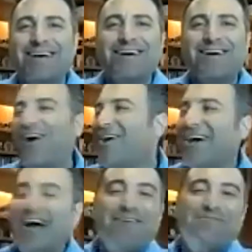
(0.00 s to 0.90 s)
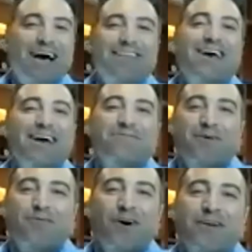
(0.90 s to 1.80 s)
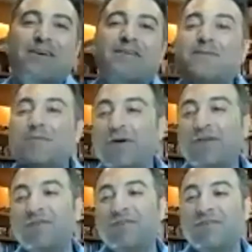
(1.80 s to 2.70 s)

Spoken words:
I'll have that life I want. But